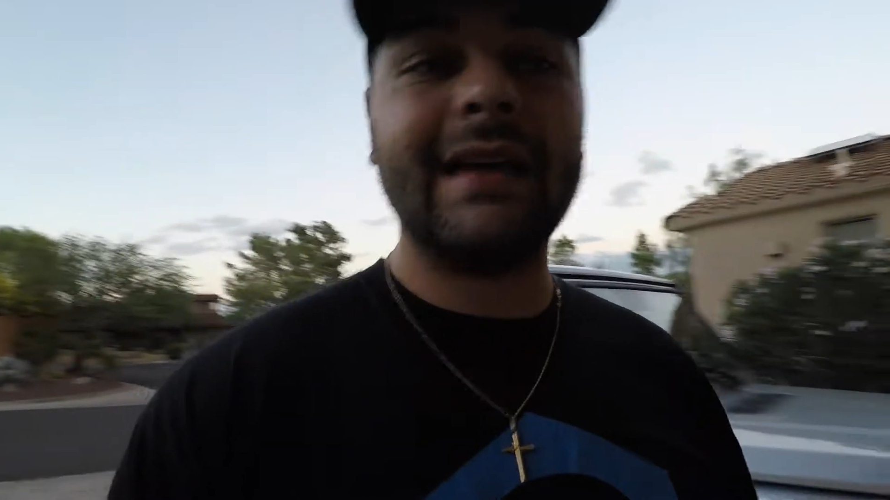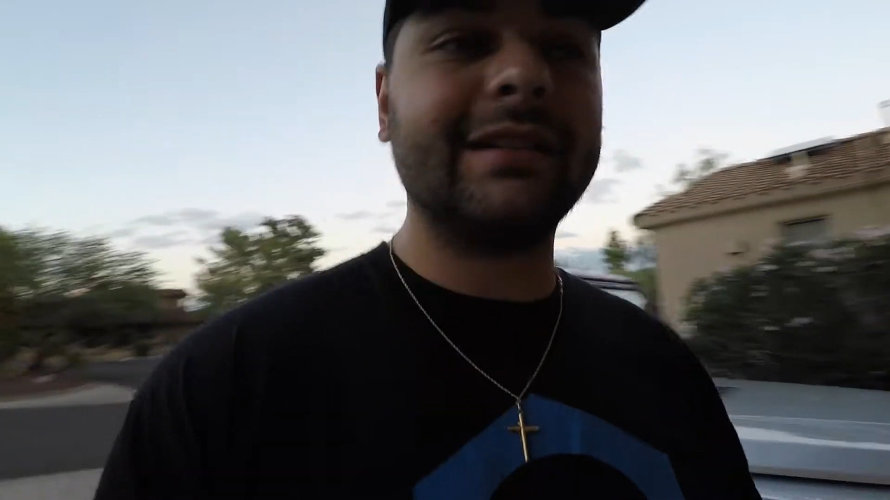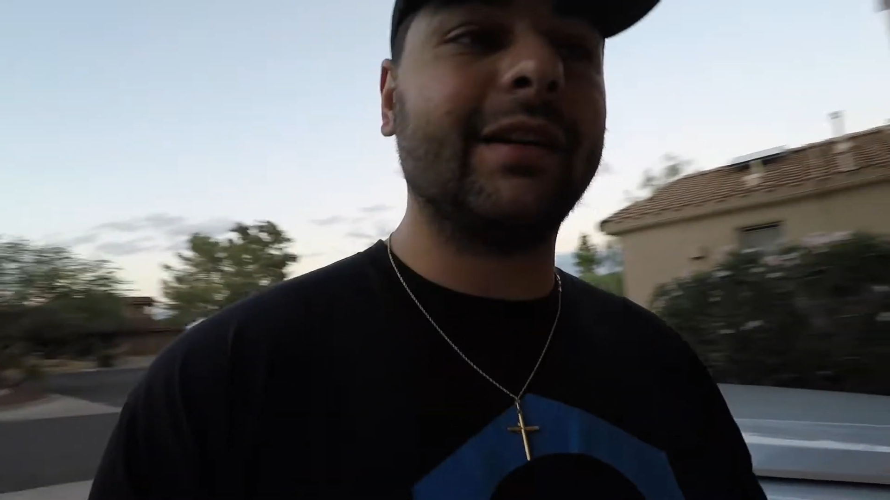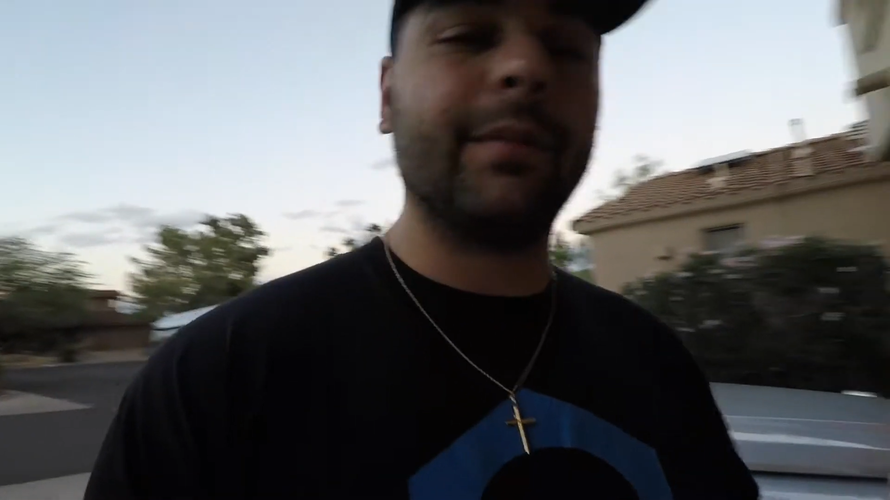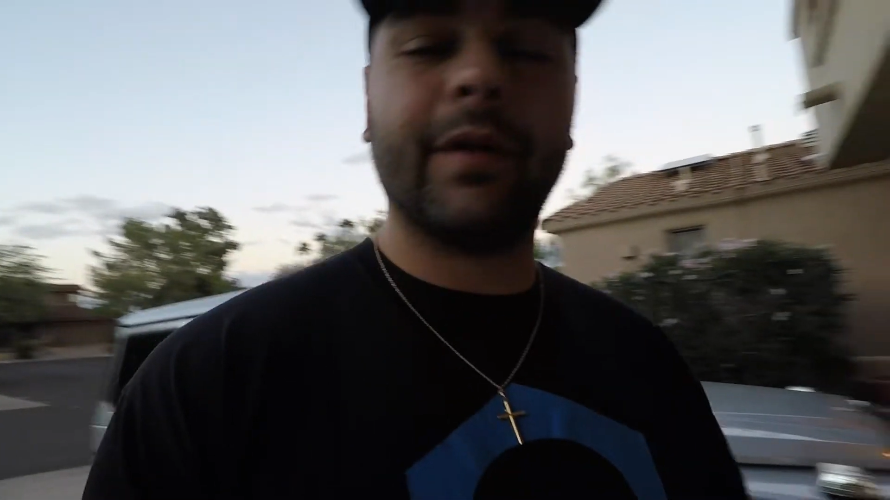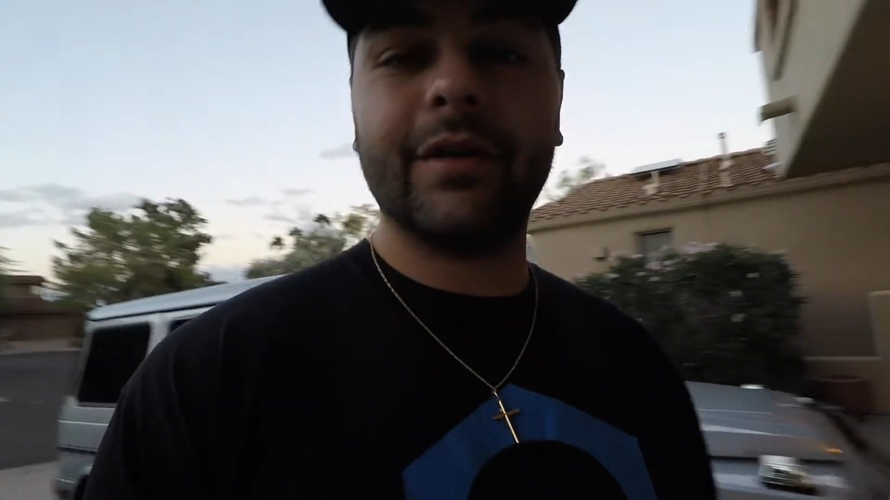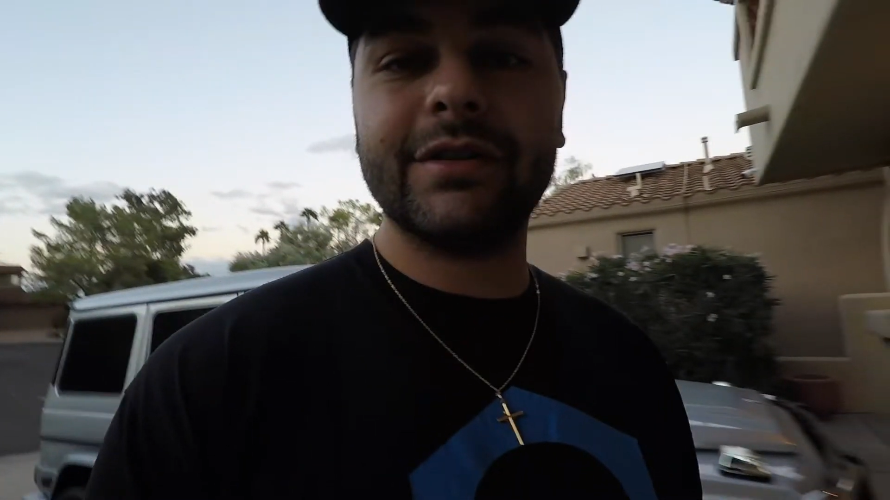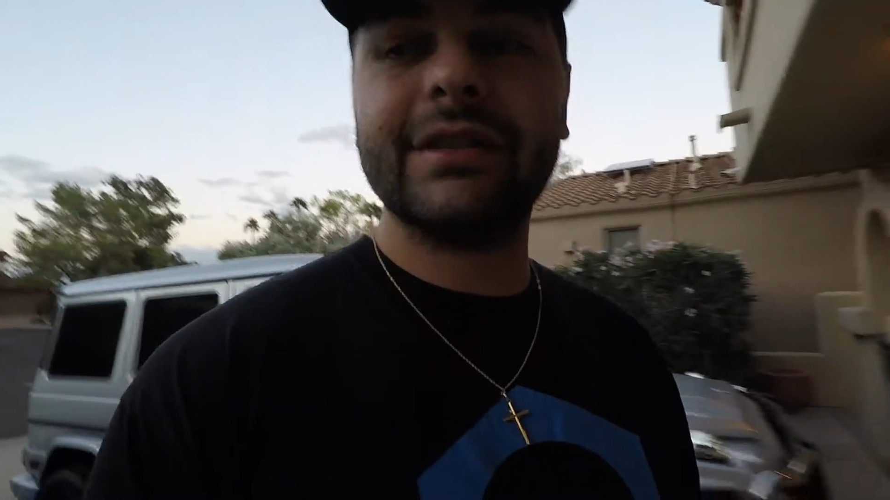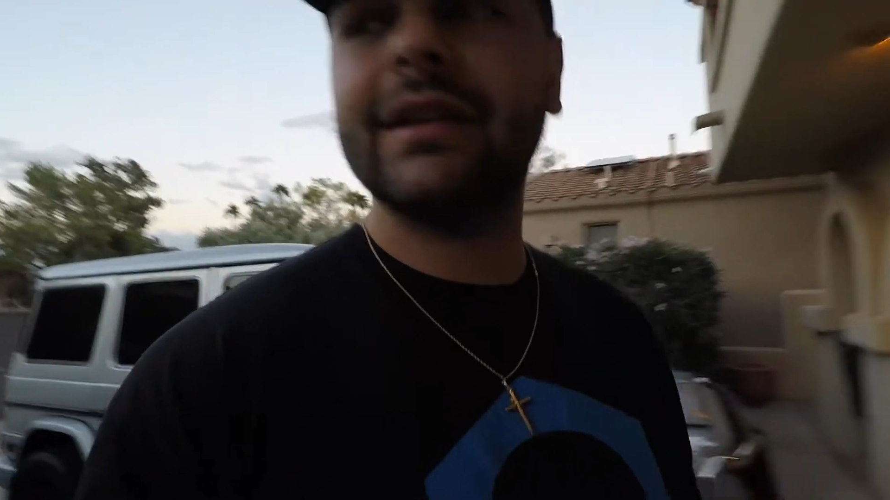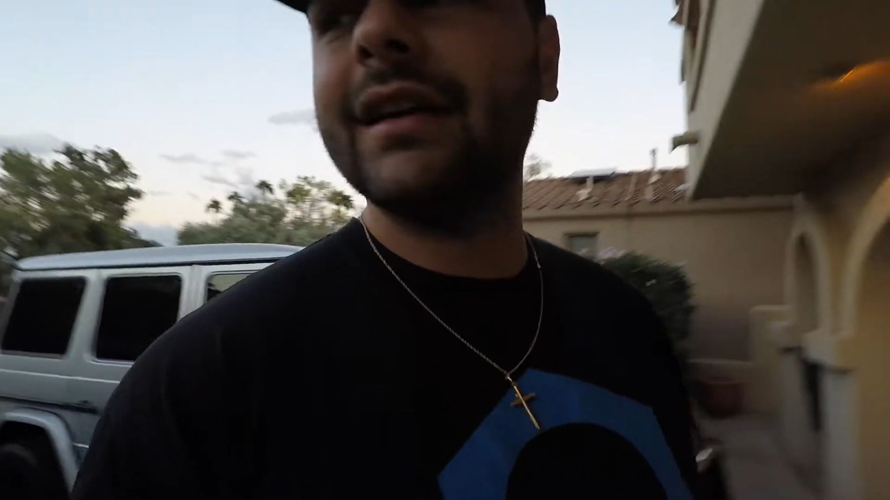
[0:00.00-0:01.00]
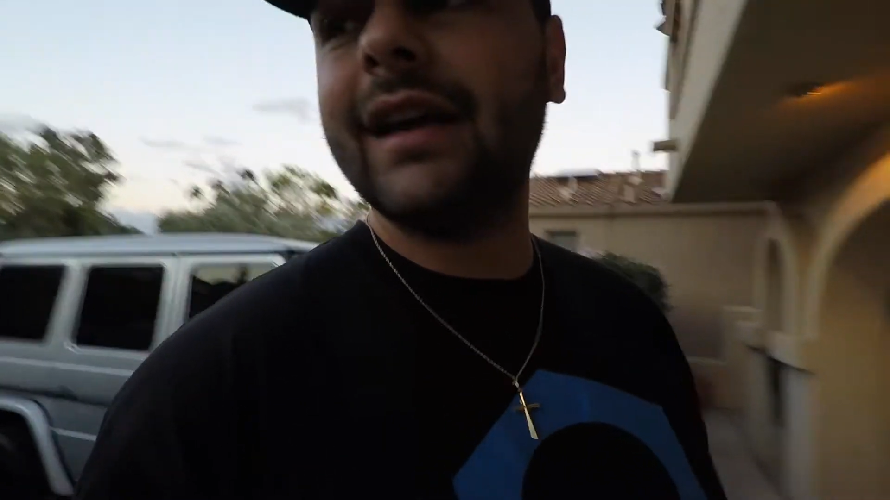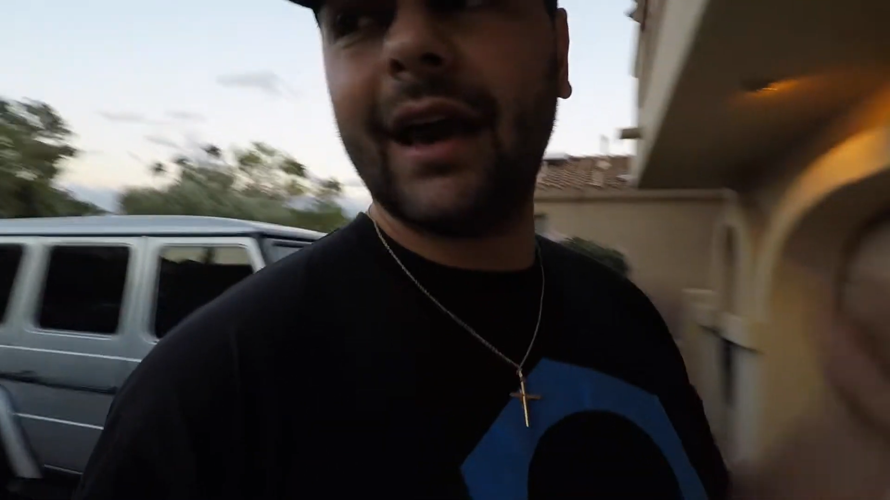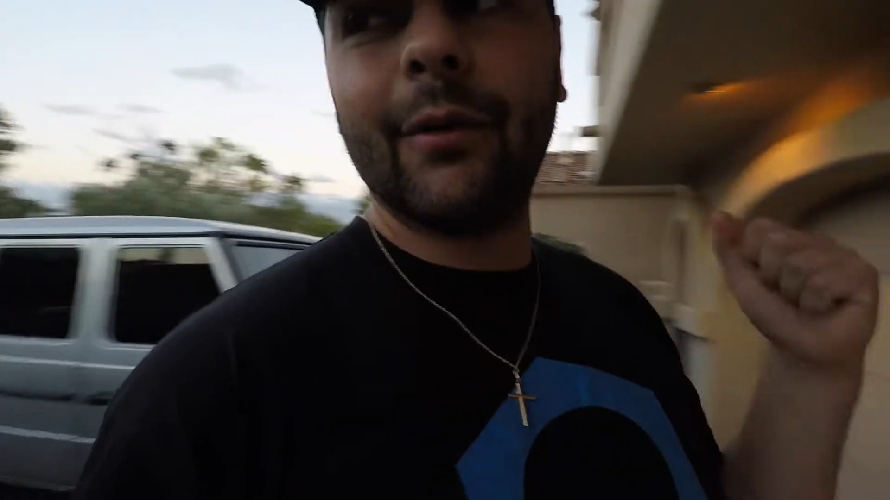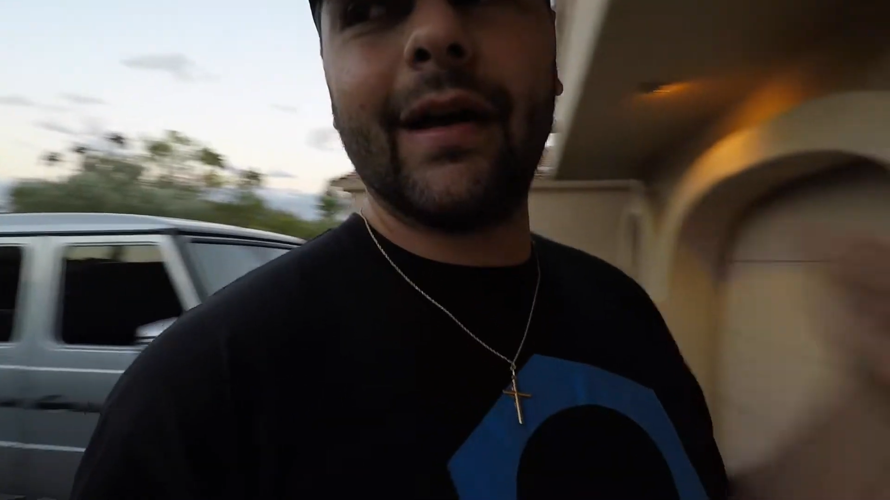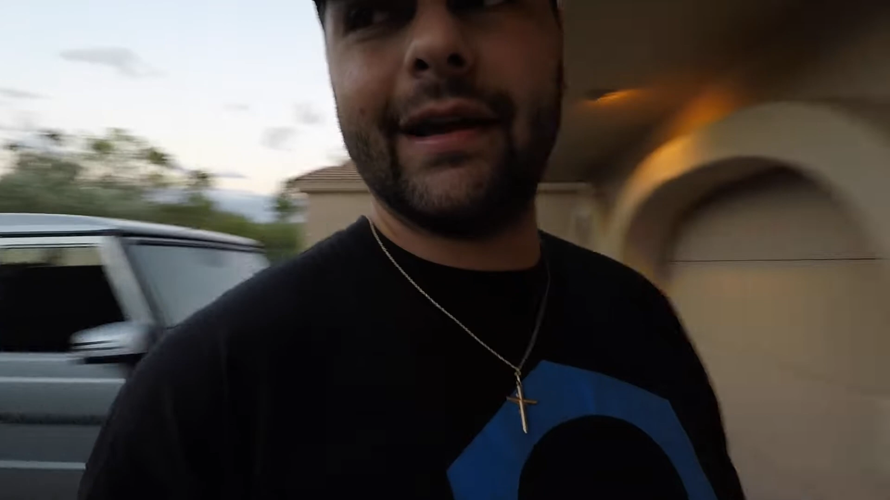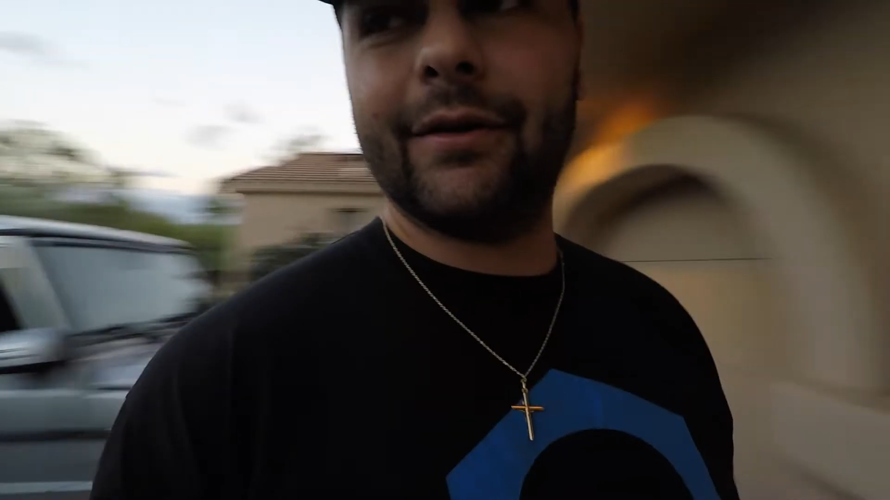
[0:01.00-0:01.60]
in her purse, and while they were